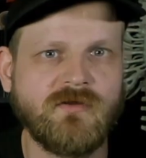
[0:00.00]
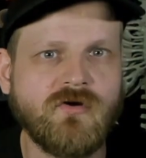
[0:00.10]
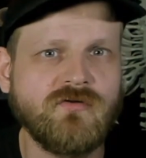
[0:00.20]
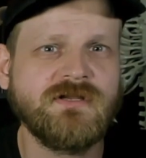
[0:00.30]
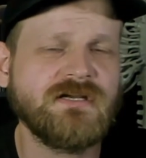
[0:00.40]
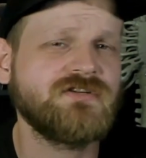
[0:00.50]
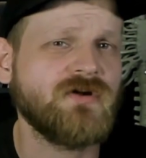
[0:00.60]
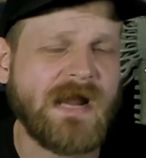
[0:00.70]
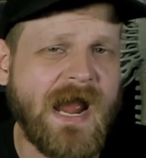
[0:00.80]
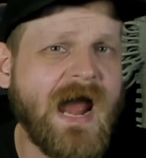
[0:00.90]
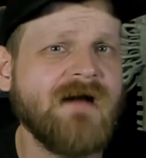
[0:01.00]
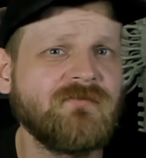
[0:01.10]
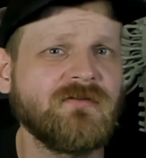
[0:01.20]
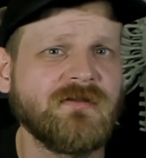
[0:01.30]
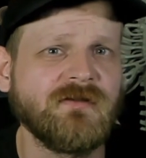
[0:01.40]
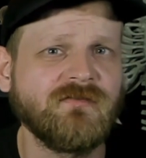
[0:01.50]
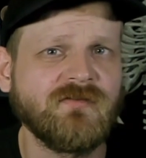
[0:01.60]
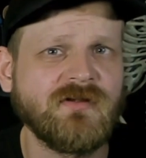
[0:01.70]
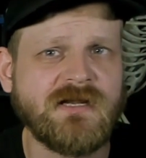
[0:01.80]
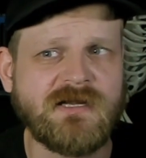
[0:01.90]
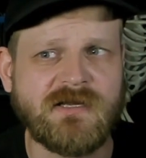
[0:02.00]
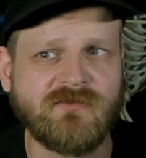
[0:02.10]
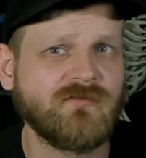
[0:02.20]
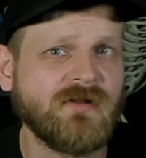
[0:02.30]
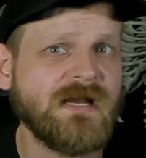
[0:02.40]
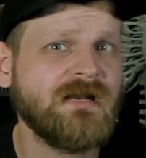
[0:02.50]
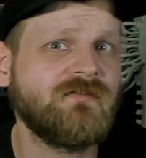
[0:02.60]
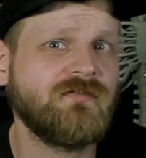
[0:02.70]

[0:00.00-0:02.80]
only issue I have with this is related